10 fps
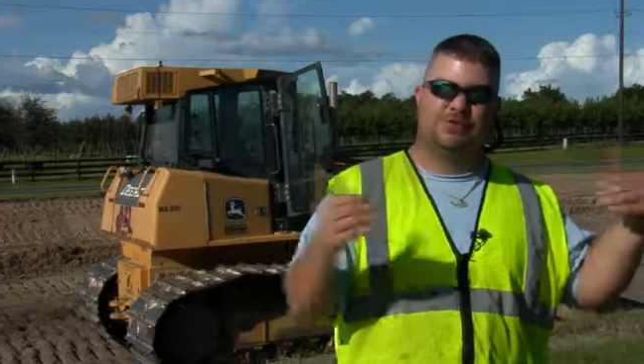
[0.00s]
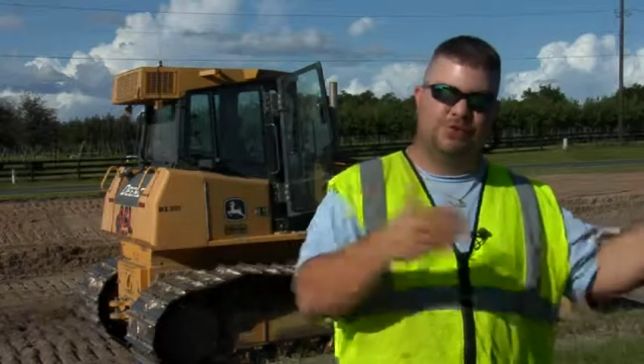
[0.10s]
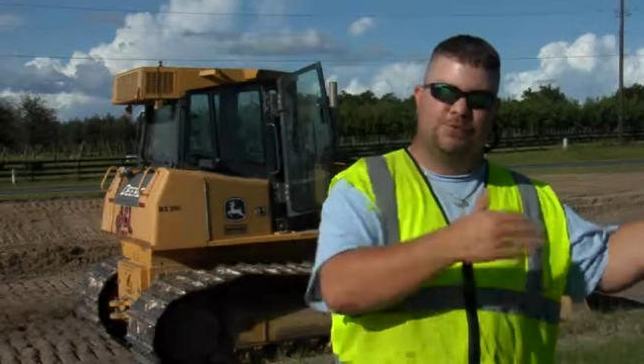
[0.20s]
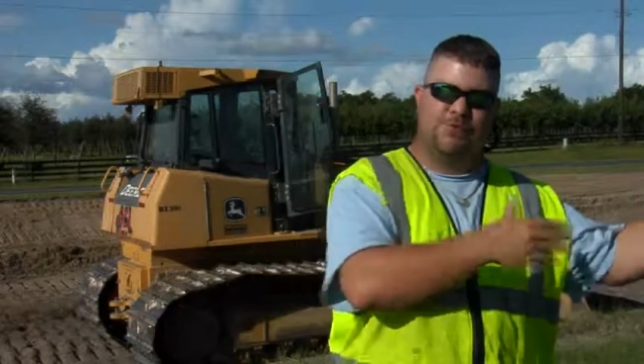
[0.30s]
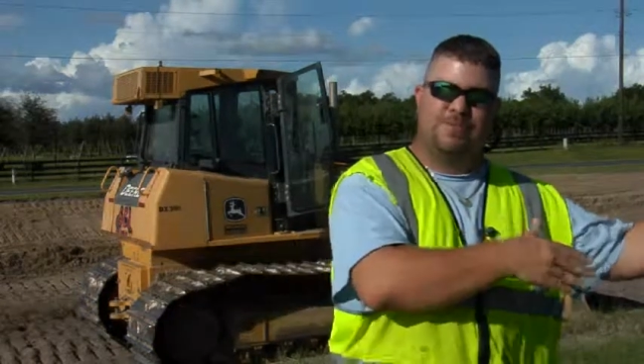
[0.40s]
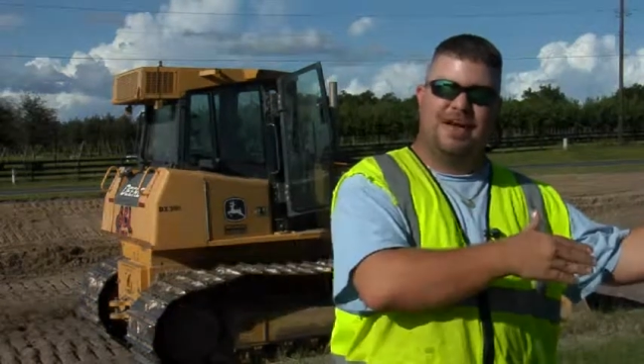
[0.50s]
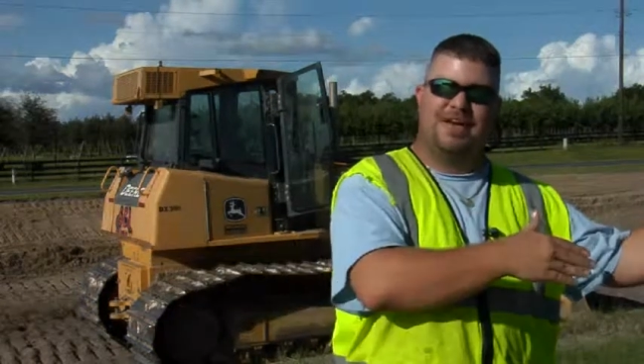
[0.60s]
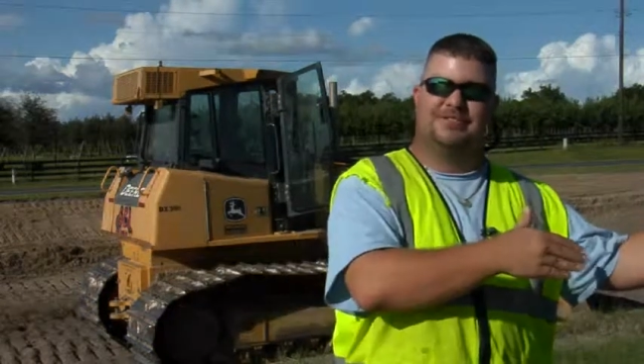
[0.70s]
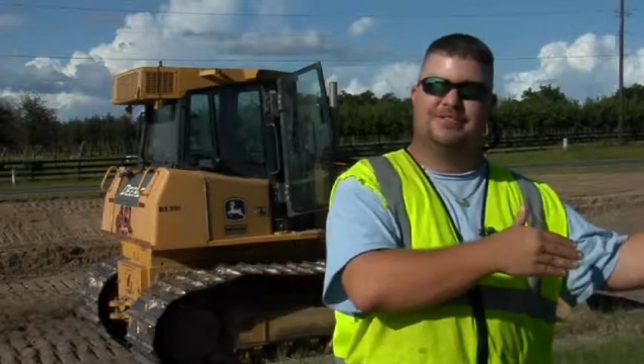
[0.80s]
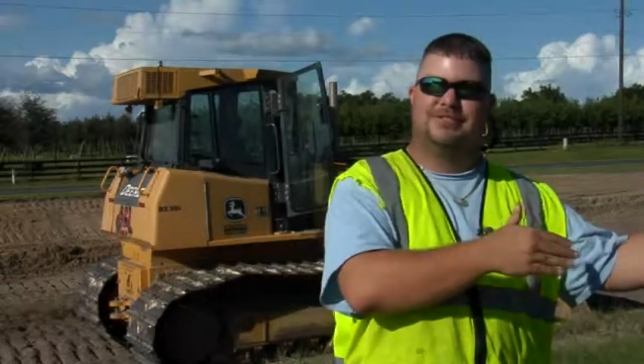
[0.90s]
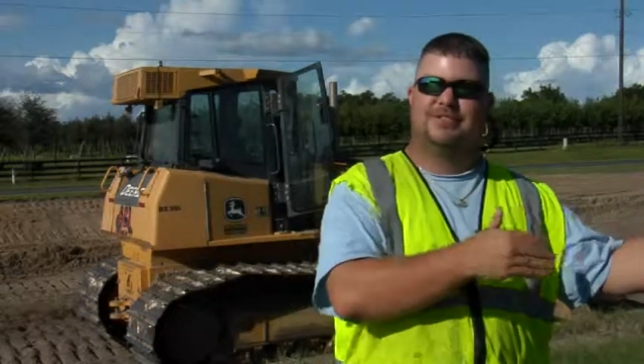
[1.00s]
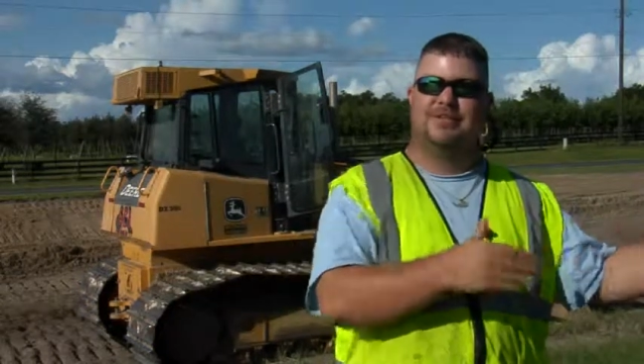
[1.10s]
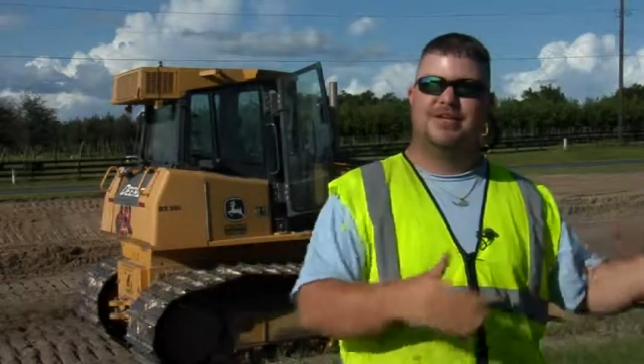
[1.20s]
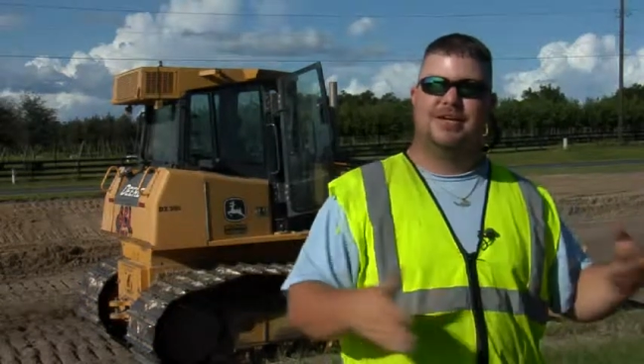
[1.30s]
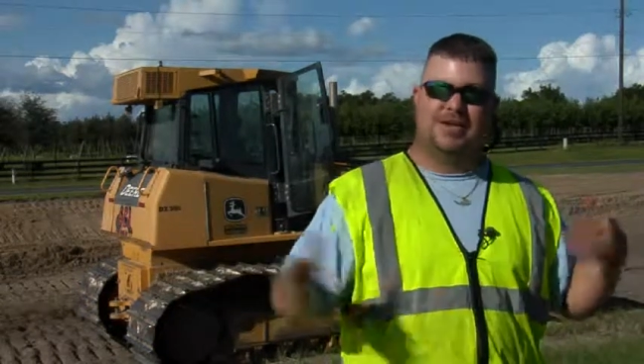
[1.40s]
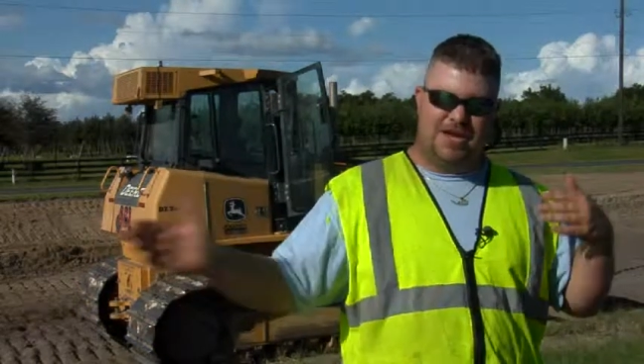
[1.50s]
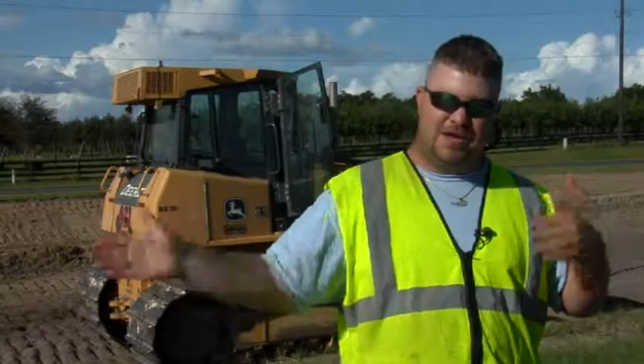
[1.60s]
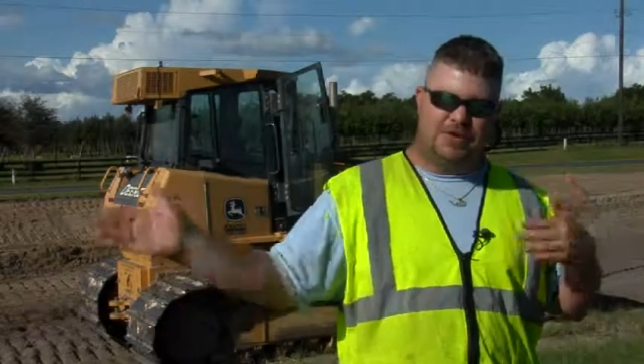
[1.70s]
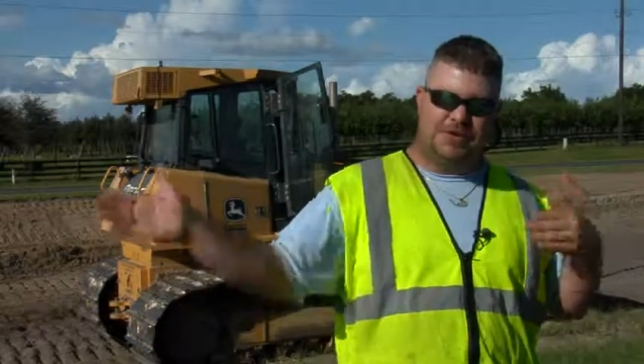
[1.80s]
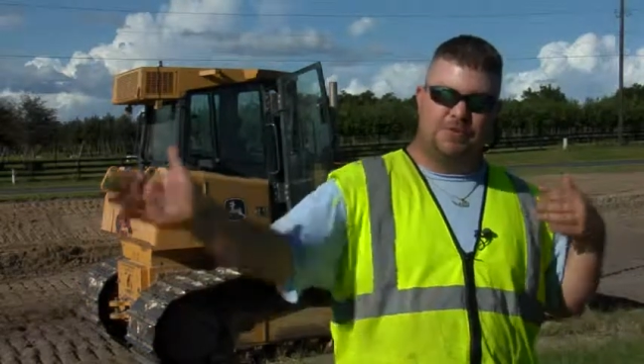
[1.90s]
two or three passes. Now
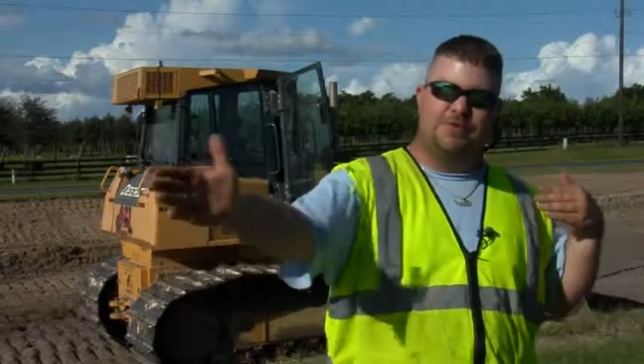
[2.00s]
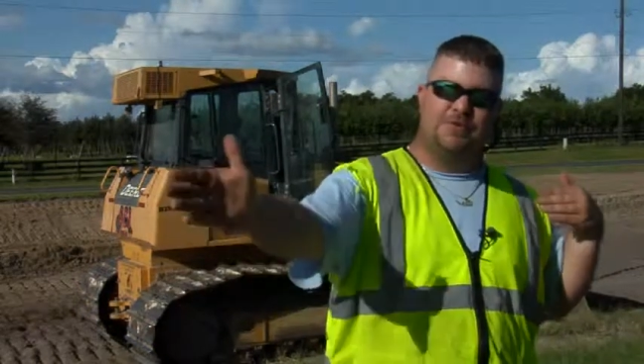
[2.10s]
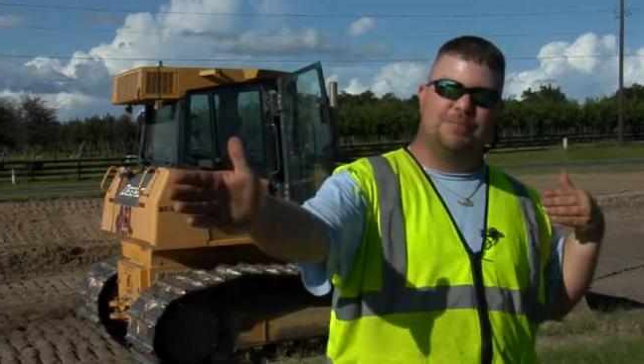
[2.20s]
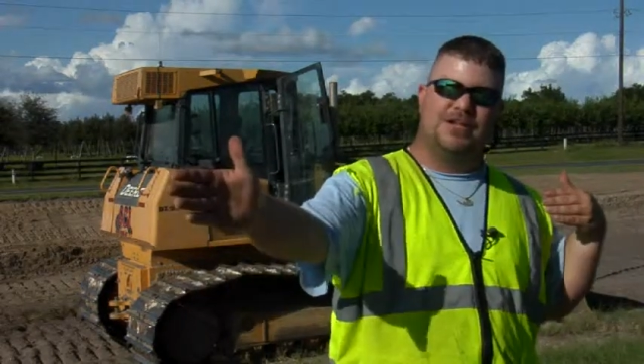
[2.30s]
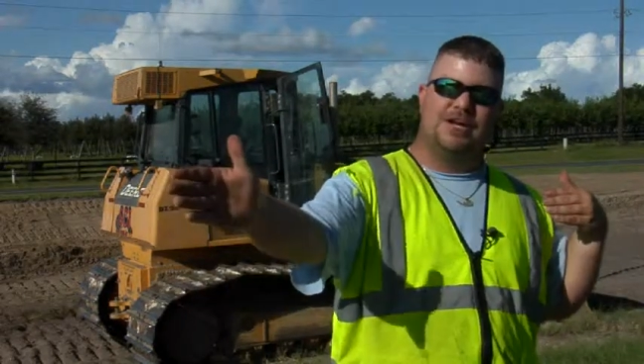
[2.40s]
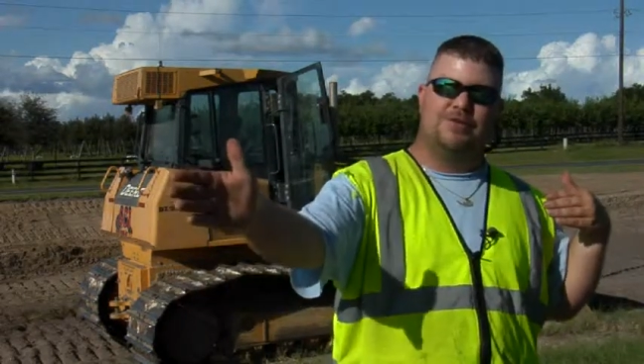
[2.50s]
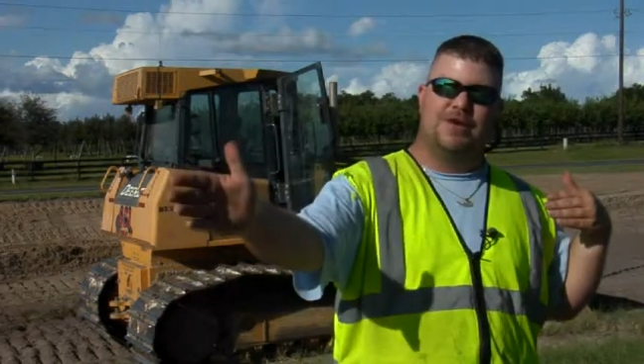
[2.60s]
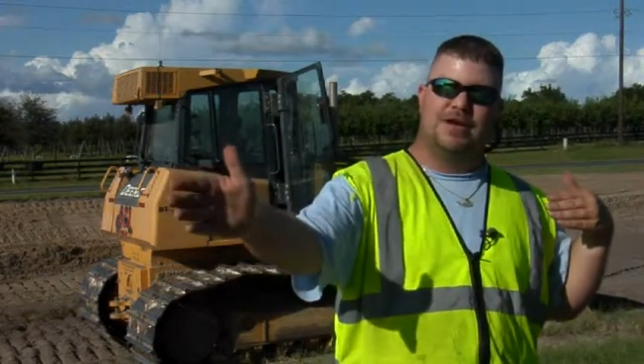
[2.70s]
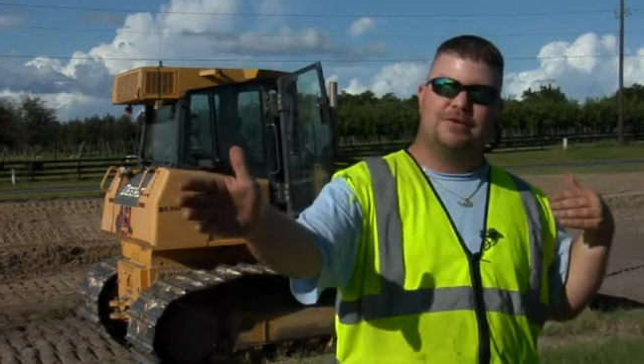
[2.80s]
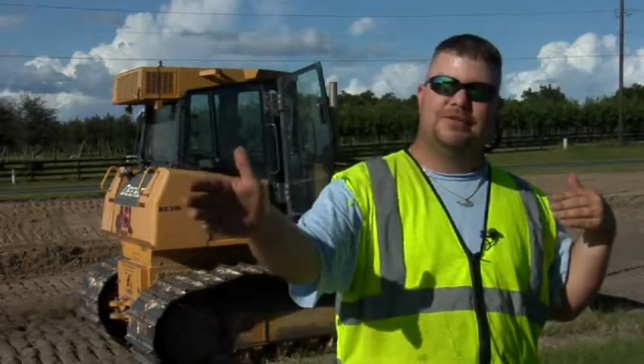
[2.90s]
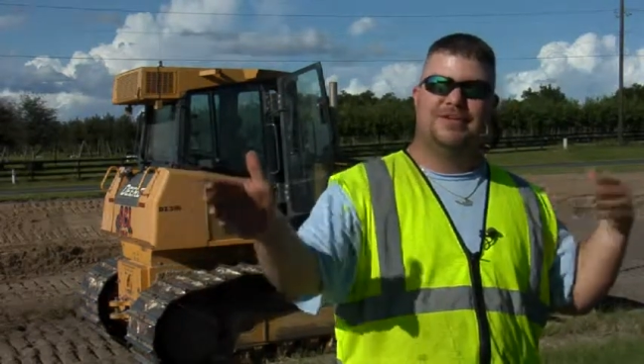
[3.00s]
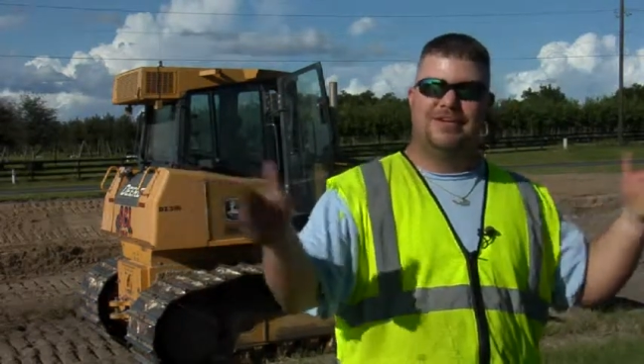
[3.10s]
you can move your blade around